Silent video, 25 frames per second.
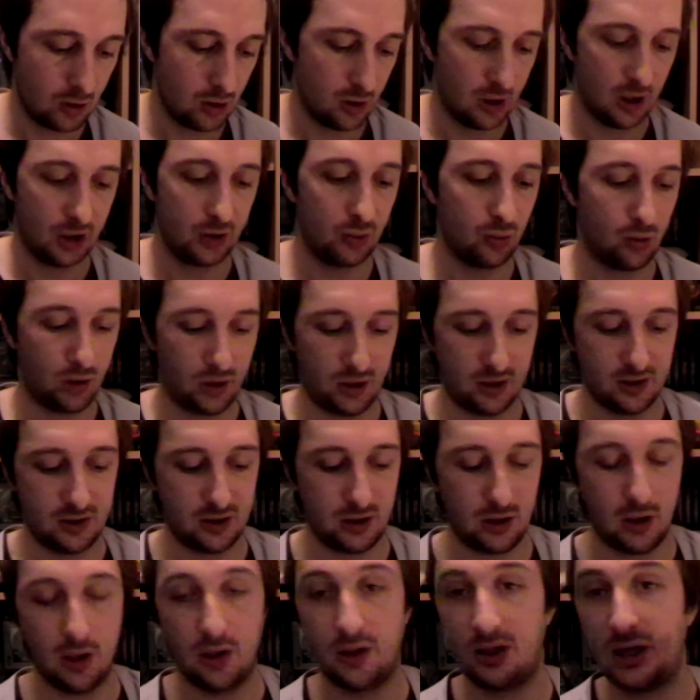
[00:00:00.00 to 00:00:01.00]
Next one is
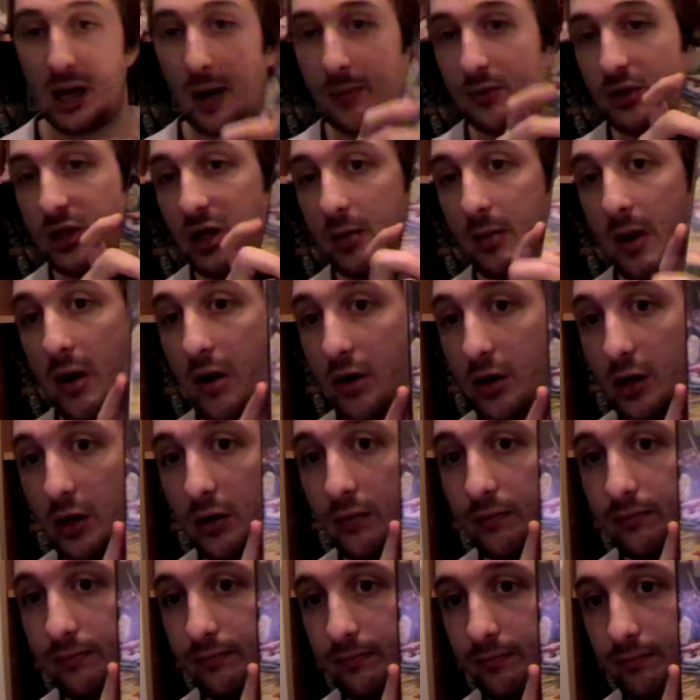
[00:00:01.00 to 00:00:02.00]
Captain
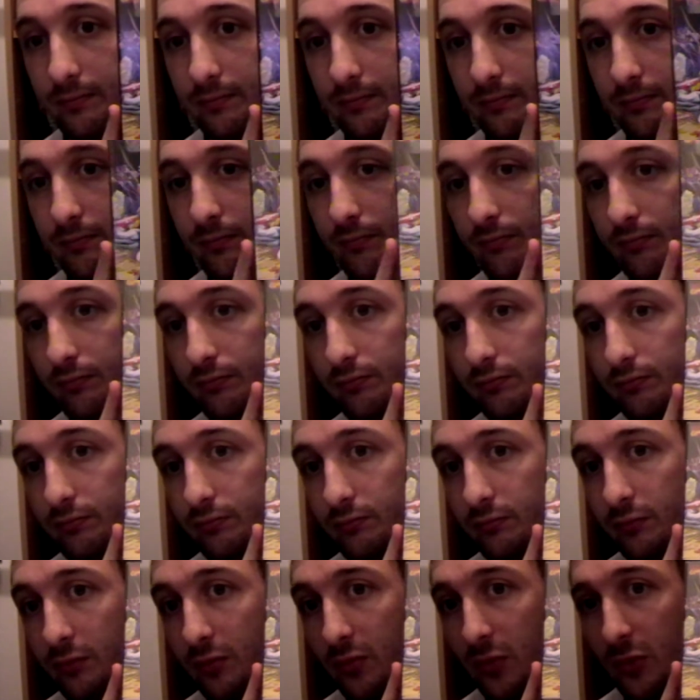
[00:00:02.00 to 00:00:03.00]
America.
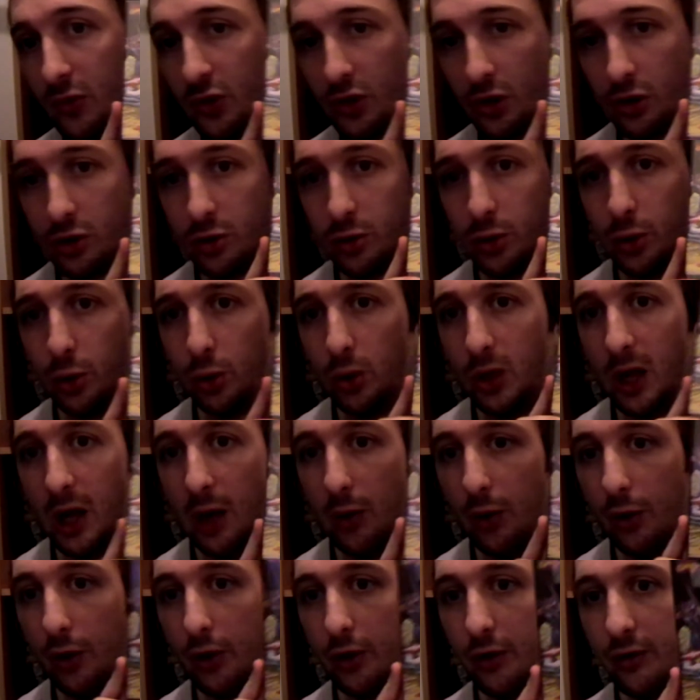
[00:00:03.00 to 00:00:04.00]
It's got some cool
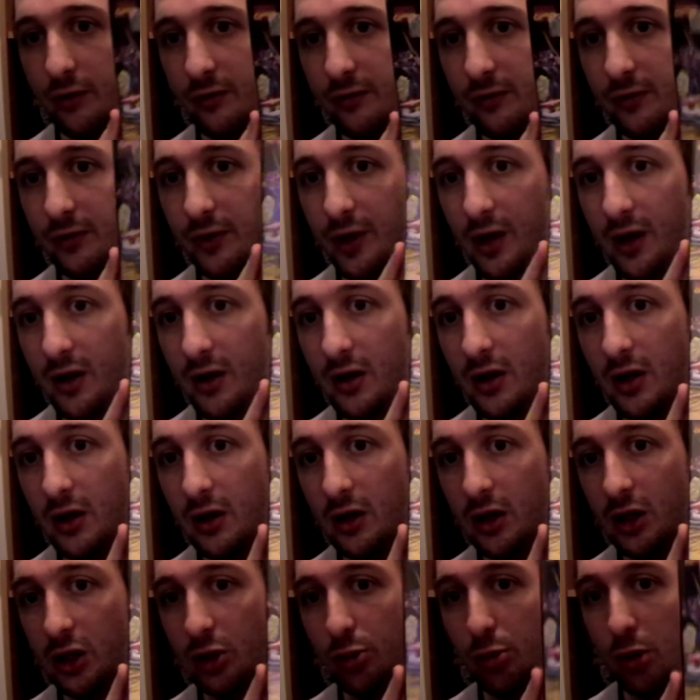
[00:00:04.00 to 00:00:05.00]
artwork on the front there.
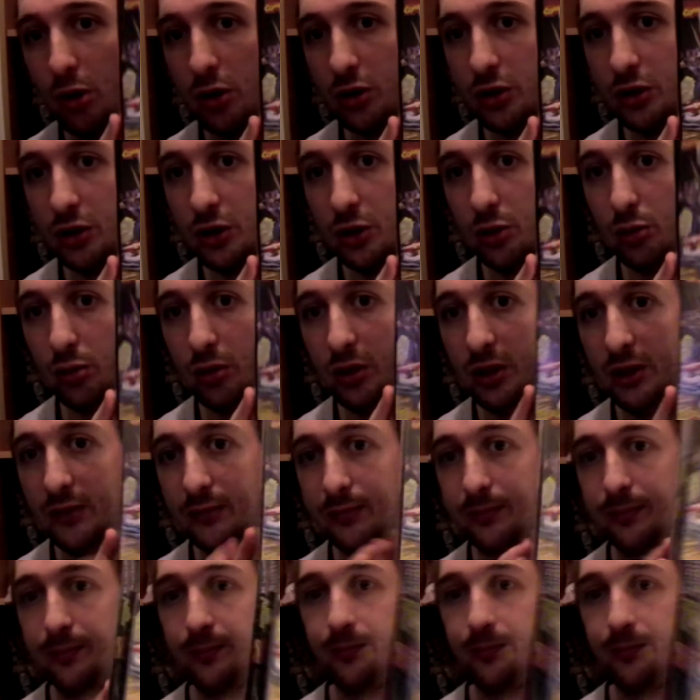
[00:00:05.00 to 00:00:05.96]
There's boxing complete.